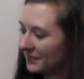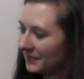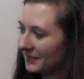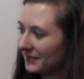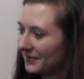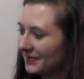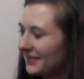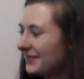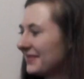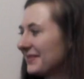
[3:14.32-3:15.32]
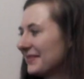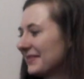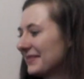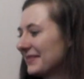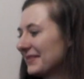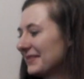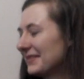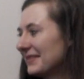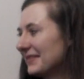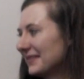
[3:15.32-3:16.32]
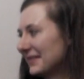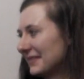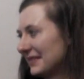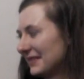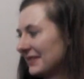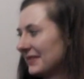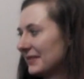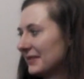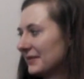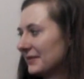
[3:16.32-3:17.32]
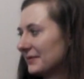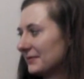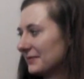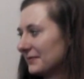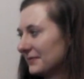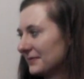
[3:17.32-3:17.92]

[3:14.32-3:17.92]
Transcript: The person shown says nothing.